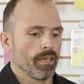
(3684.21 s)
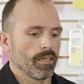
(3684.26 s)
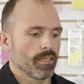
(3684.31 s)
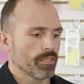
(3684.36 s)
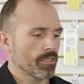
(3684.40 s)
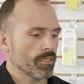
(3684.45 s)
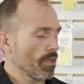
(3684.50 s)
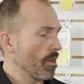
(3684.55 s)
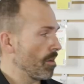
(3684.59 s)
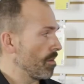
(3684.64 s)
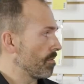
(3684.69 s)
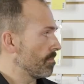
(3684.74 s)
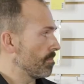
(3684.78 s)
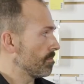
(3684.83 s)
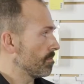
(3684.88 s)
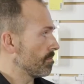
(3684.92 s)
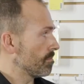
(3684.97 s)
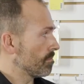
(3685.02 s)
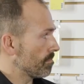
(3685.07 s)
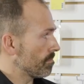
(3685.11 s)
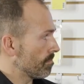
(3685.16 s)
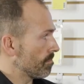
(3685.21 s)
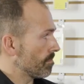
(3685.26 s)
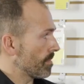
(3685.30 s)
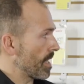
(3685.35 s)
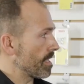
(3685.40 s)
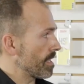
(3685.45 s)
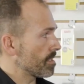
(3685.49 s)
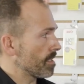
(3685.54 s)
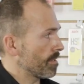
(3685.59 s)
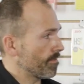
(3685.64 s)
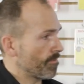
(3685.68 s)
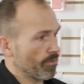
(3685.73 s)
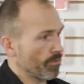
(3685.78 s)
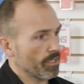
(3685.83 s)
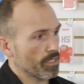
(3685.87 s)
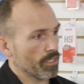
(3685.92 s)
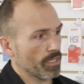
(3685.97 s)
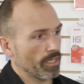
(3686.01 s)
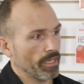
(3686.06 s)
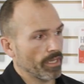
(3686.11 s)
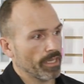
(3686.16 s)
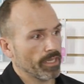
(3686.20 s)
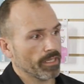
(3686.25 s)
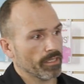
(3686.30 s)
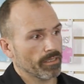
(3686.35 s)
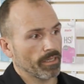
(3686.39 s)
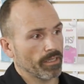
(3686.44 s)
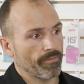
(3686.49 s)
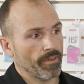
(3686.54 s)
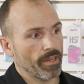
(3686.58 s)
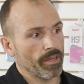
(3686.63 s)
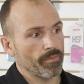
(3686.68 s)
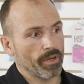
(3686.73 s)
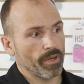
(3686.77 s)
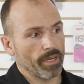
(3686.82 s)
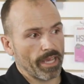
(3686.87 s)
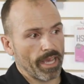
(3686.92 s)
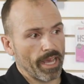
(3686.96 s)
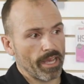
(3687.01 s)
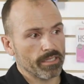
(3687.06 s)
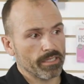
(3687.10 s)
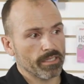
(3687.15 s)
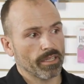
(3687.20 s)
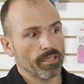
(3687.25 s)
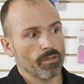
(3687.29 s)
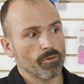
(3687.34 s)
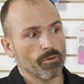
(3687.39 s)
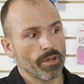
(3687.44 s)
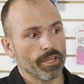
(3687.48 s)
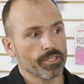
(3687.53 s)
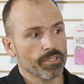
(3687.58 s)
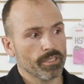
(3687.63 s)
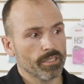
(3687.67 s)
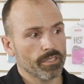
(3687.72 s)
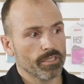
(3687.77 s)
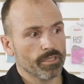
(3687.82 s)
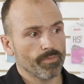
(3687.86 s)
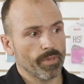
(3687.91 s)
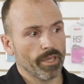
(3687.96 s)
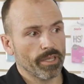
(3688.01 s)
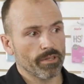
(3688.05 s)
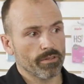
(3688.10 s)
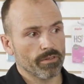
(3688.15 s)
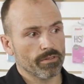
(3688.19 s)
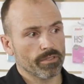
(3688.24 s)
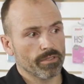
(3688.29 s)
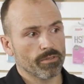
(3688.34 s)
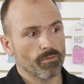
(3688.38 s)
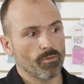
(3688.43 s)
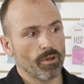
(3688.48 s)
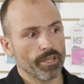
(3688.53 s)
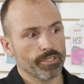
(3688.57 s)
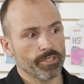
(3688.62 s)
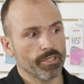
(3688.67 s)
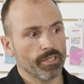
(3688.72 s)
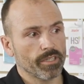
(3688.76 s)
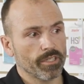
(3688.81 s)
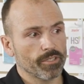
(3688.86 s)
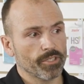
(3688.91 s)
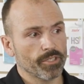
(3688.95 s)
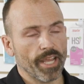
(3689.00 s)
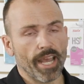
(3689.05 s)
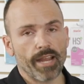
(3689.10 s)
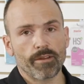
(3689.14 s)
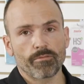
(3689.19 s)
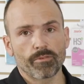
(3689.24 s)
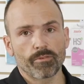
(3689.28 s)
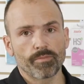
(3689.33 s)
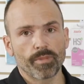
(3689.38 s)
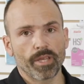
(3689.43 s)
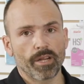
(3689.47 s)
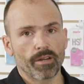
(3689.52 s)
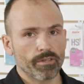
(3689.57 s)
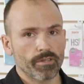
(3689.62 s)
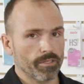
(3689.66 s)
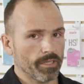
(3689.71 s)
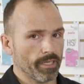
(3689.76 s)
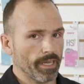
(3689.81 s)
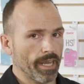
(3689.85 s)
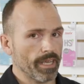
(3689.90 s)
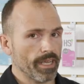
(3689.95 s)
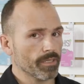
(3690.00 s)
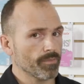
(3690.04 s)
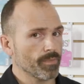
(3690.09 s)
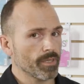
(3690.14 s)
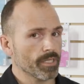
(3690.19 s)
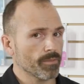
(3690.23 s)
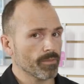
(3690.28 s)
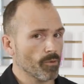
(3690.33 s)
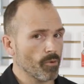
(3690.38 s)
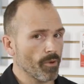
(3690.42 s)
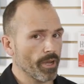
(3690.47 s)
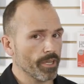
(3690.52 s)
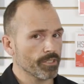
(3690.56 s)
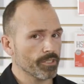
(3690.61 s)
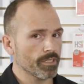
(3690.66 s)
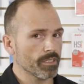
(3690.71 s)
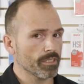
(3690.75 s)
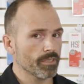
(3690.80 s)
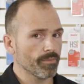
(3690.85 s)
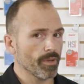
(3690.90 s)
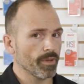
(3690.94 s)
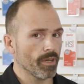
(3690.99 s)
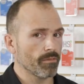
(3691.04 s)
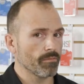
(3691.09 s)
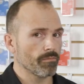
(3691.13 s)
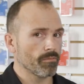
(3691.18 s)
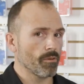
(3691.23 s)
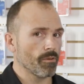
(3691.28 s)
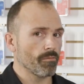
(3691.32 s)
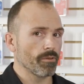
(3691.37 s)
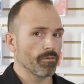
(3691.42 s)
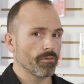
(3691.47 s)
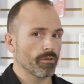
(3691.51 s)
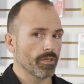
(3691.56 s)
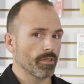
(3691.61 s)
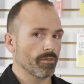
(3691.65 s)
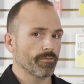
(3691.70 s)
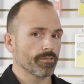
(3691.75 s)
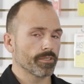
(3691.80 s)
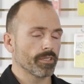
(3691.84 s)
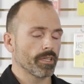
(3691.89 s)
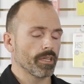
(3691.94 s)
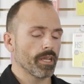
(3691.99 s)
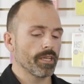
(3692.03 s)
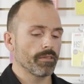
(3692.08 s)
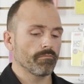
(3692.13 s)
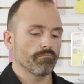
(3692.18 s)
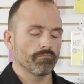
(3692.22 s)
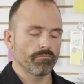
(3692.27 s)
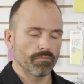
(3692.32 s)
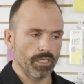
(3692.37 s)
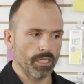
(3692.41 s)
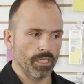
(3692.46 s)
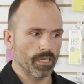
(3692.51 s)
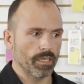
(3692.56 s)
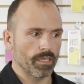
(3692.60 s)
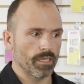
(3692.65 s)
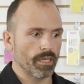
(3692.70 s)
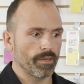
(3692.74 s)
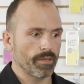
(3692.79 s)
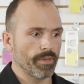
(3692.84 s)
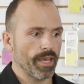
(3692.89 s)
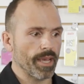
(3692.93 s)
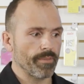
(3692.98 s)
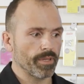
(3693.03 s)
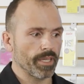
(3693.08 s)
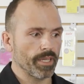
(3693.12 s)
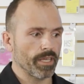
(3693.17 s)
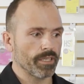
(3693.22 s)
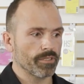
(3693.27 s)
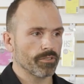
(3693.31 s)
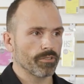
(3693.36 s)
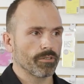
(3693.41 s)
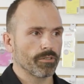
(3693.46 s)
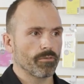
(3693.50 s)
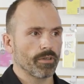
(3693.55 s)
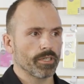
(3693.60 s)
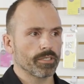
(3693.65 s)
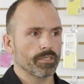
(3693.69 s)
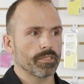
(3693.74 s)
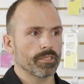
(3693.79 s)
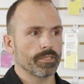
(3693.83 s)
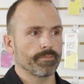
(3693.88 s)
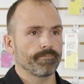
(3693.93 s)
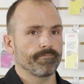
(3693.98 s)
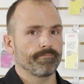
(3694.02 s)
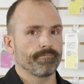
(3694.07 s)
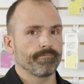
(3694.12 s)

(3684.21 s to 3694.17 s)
So that's it for this clinic. If anybody has any questions, Peter's watching the chat room there, and you can ask me some questions about what we went over tonight, and I'm happy to answer your questions.